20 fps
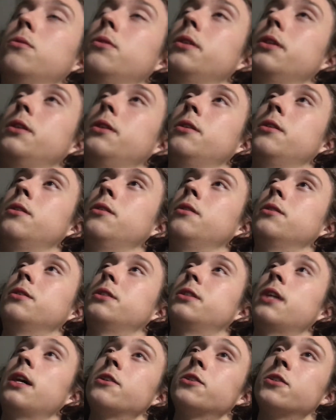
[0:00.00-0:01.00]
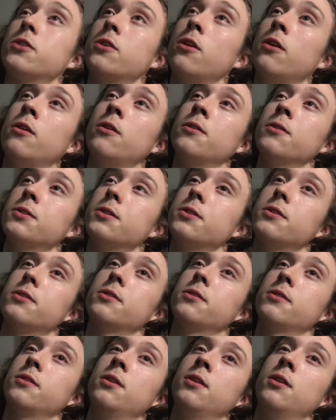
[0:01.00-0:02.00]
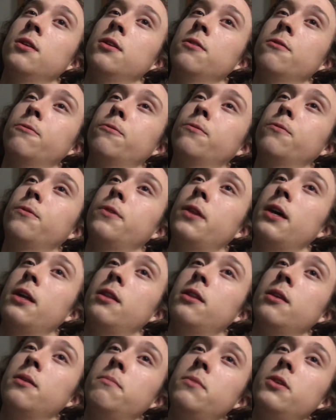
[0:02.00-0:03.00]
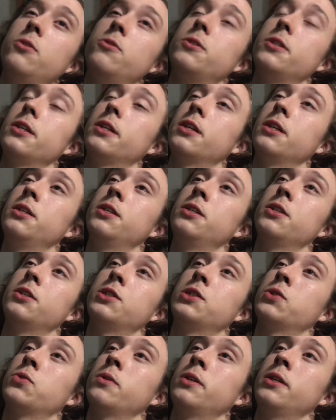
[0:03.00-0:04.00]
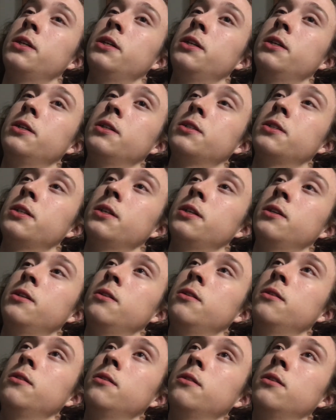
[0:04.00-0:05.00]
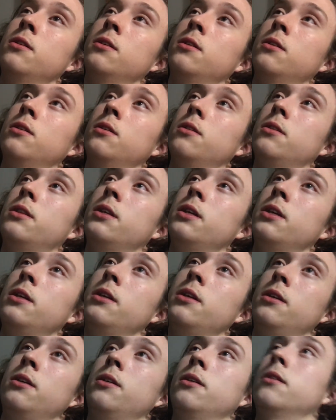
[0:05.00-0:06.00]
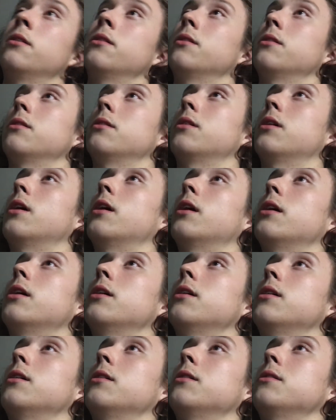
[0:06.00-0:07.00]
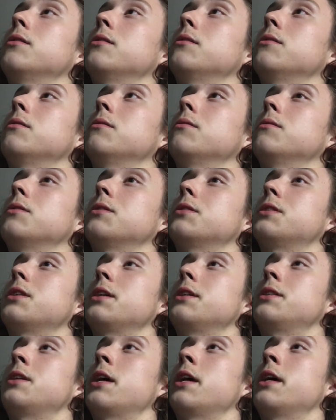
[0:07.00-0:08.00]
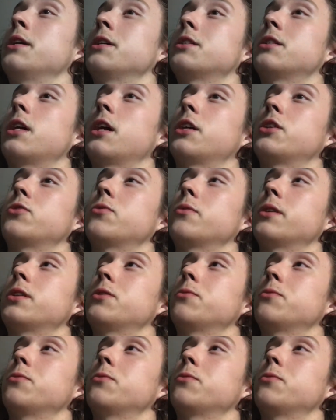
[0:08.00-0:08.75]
the sex cults that the music industry is in, the satanic sex